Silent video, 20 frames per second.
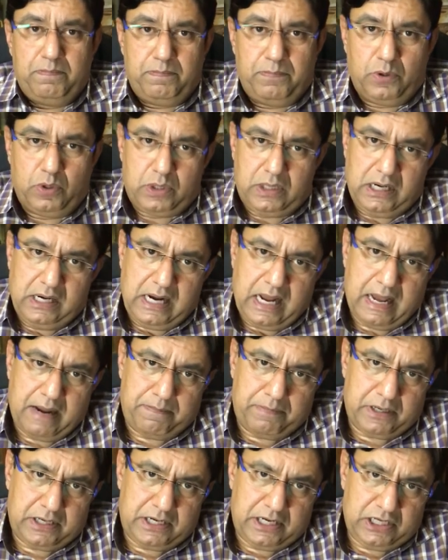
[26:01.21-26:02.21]
portal
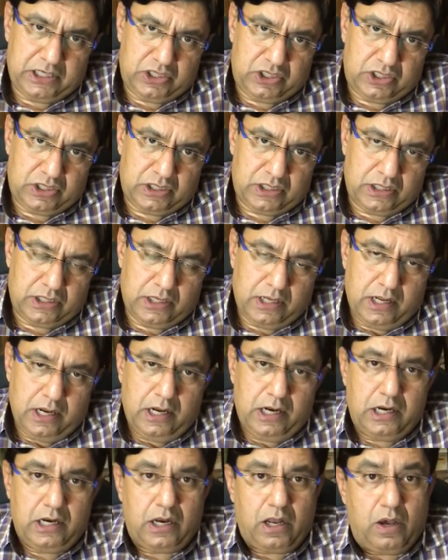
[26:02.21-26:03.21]
hypertension.
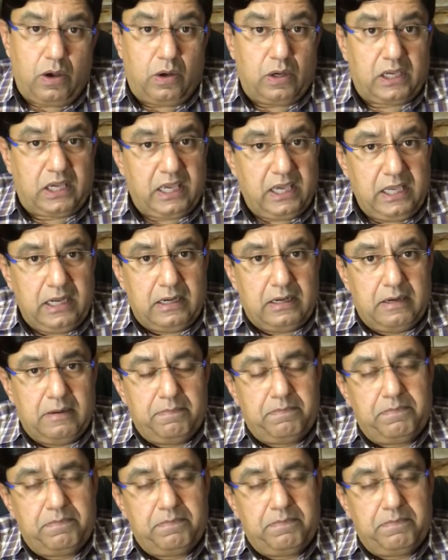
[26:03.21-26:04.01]
Now again,